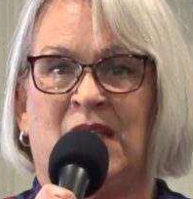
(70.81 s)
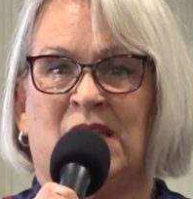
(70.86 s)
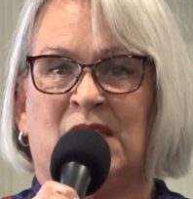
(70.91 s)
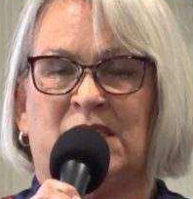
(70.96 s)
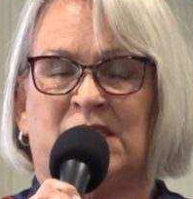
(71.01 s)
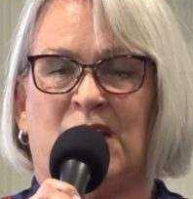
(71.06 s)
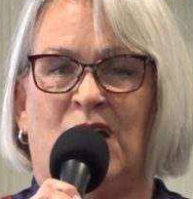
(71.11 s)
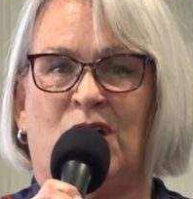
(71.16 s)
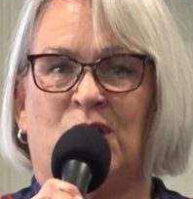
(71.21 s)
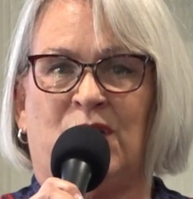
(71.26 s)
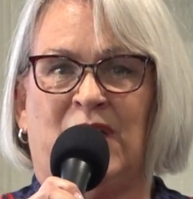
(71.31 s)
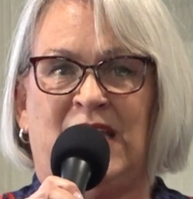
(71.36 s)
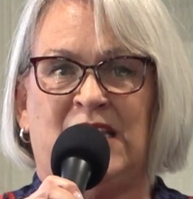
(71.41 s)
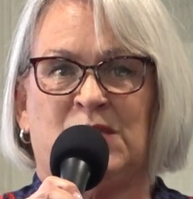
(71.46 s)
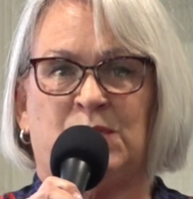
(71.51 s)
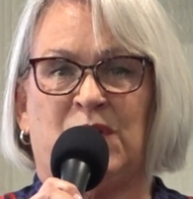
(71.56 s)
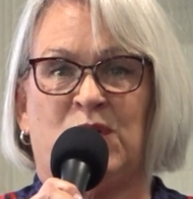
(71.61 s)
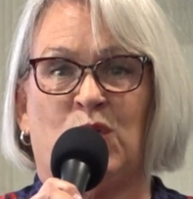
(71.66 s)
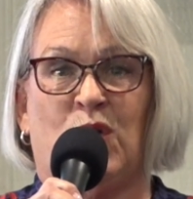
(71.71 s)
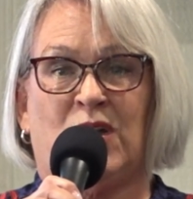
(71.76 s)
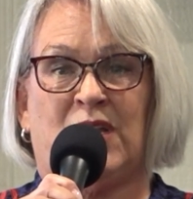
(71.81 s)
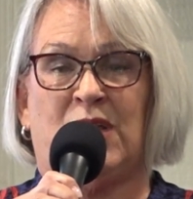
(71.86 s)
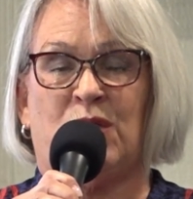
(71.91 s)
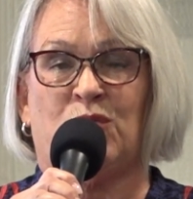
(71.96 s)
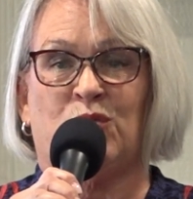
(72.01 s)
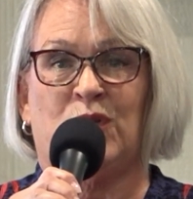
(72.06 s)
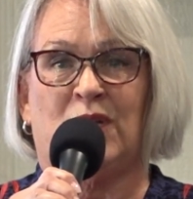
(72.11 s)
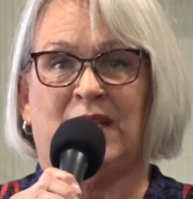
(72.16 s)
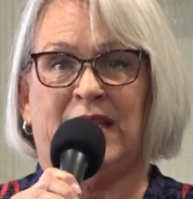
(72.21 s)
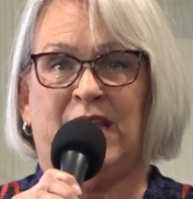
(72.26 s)
So he's been
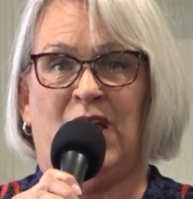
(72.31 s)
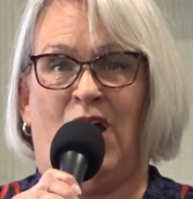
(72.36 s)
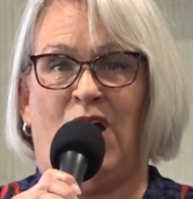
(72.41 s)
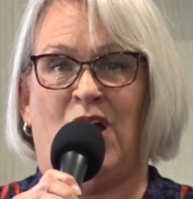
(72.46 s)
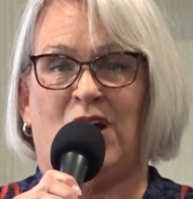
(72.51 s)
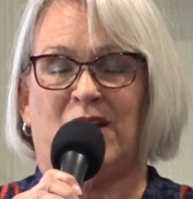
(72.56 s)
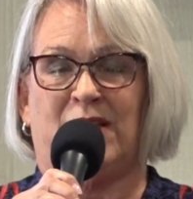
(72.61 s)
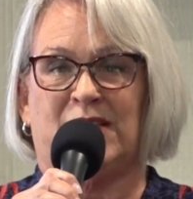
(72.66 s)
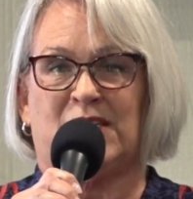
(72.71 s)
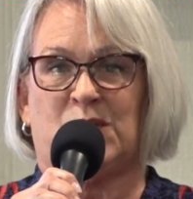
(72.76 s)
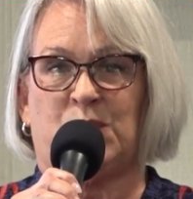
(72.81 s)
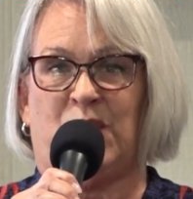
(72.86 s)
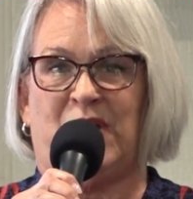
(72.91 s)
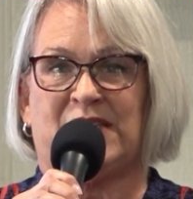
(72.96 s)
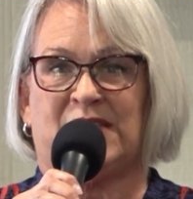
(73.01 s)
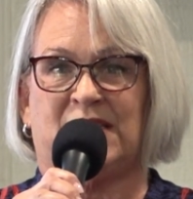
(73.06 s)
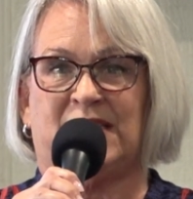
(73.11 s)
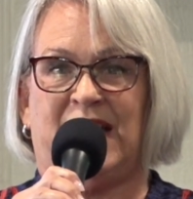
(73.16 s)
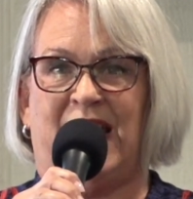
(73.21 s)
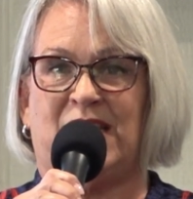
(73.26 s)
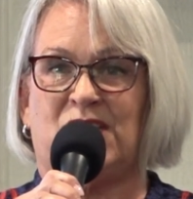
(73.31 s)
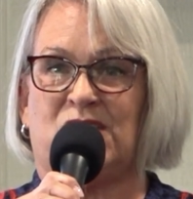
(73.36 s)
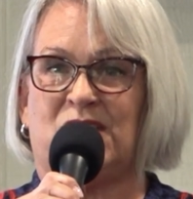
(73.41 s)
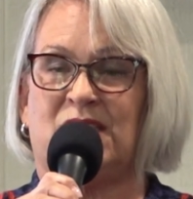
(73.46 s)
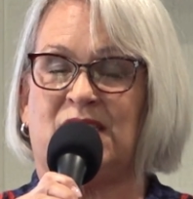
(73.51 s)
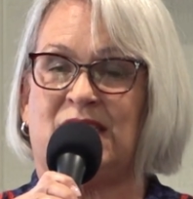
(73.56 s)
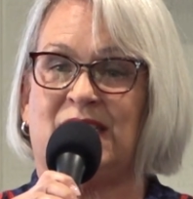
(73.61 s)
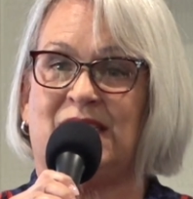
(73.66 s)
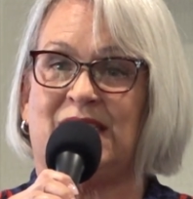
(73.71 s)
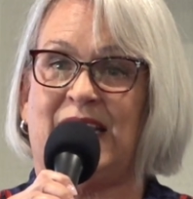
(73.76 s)
working really hard on this
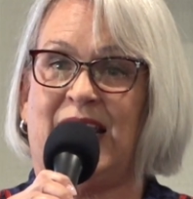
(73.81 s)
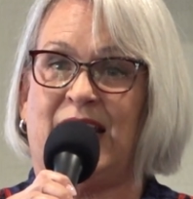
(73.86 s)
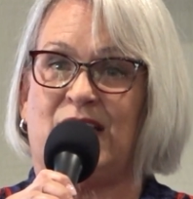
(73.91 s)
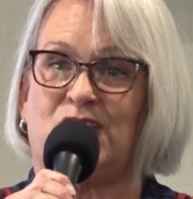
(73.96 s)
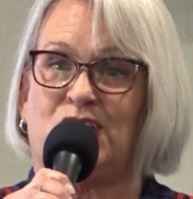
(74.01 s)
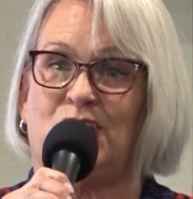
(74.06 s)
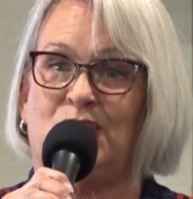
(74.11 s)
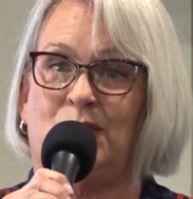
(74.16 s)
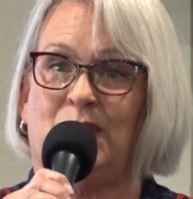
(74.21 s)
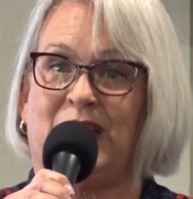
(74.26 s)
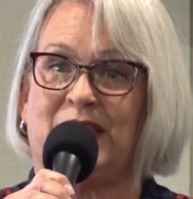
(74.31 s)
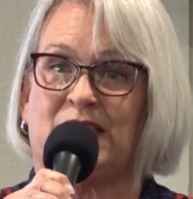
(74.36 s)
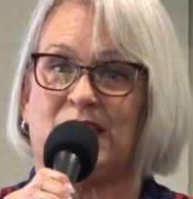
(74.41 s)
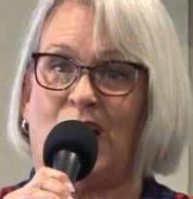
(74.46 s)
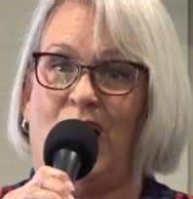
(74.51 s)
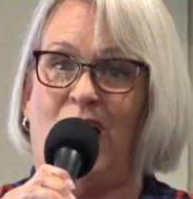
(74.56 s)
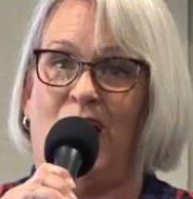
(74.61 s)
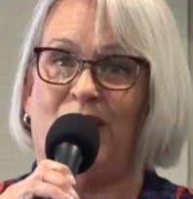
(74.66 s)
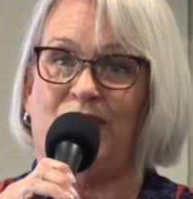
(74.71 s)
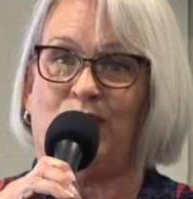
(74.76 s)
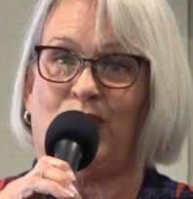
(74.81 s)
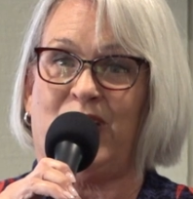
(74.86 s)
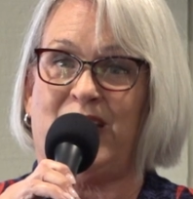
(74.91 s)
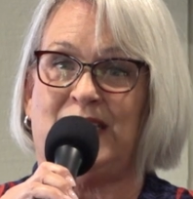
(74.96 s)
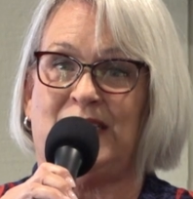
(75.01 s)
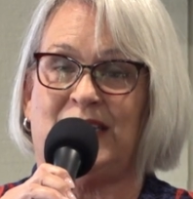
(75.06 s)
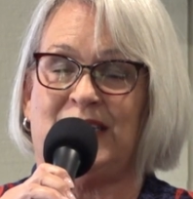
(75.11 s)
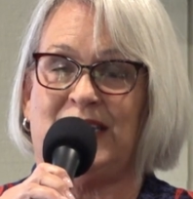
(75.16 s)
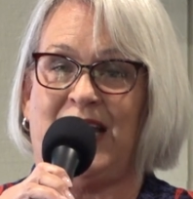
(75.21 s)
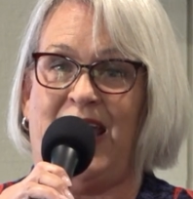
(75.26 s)
presentation since he had 2 months off where
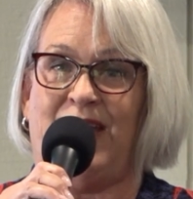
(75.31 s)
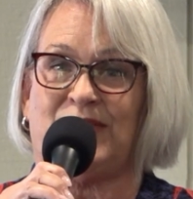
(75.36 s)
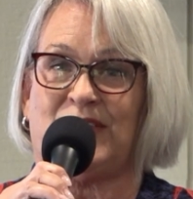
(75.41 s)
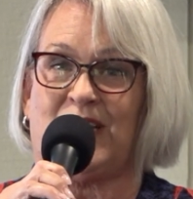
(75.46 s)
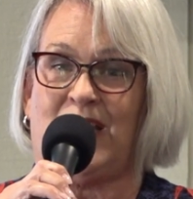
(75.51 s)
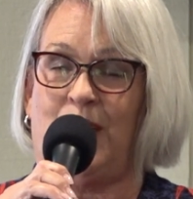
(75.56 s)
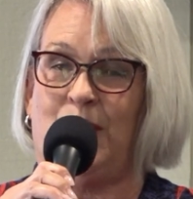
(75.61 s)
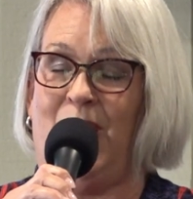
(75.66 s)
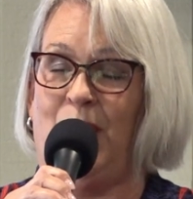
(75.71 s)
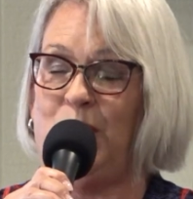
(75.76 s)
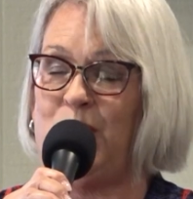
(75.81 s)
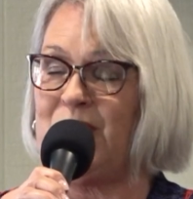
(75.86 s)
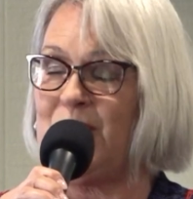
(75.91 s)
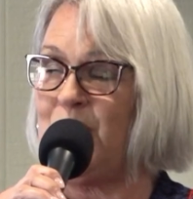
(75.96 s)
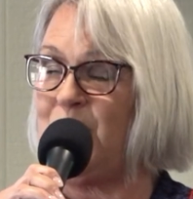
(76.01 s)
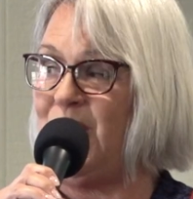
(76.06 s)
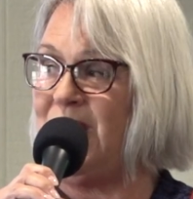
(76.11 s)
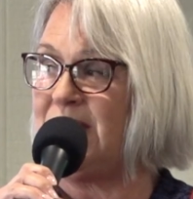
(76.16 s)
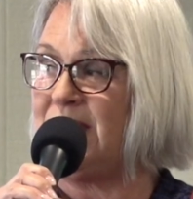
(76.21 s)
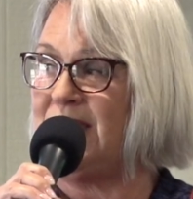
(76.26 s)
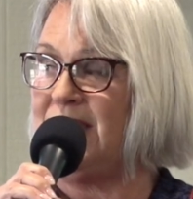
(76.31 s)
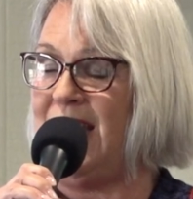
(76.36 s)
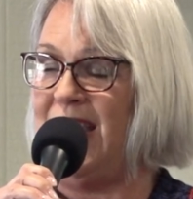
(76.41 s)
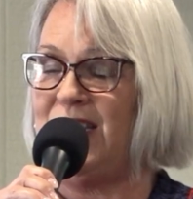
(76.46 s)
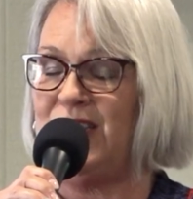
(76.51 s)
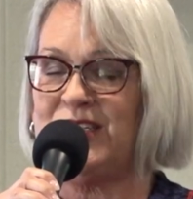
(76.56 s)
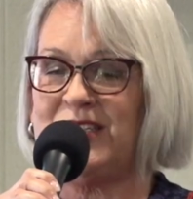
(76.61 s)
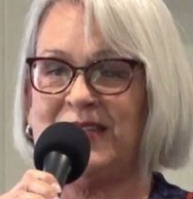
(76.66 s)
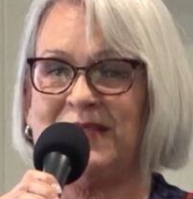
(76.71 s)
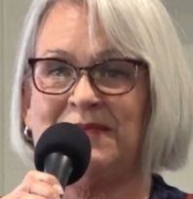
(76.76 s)
he didn't have to come up with a
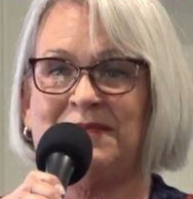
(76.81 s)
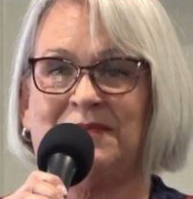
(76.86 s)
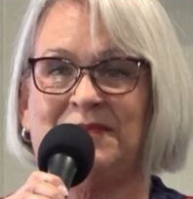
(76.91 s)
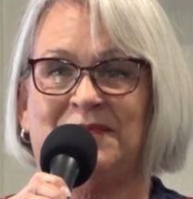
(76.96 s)
presentation.